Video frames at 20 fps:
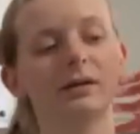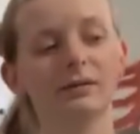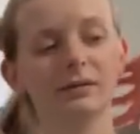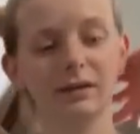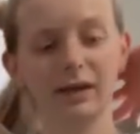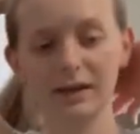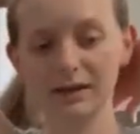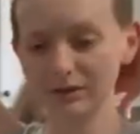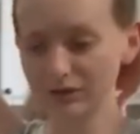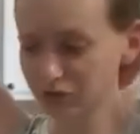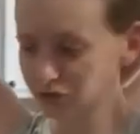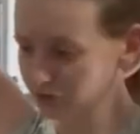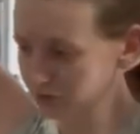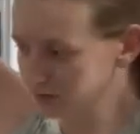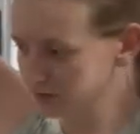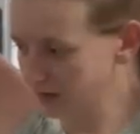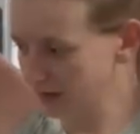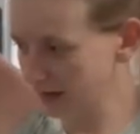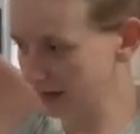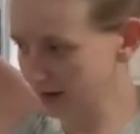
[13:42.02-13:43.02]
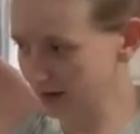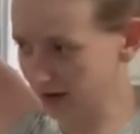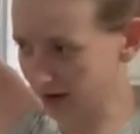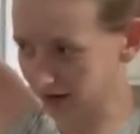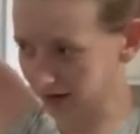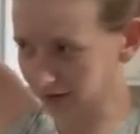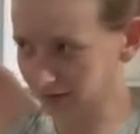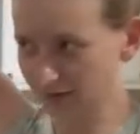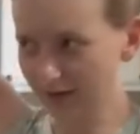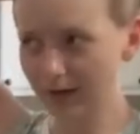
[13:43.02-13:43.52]
And it's just Nick and
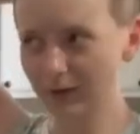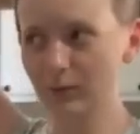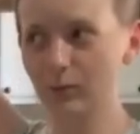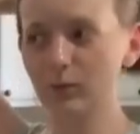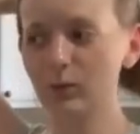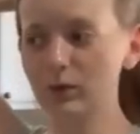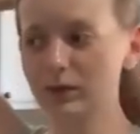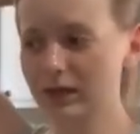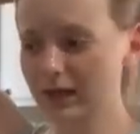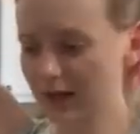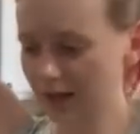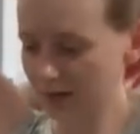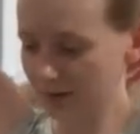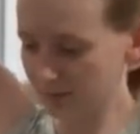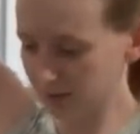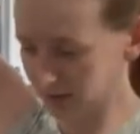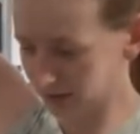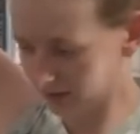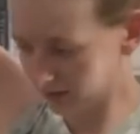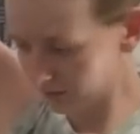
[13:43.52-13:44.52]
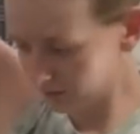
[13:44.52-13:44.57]
I, like what the heck am I gonna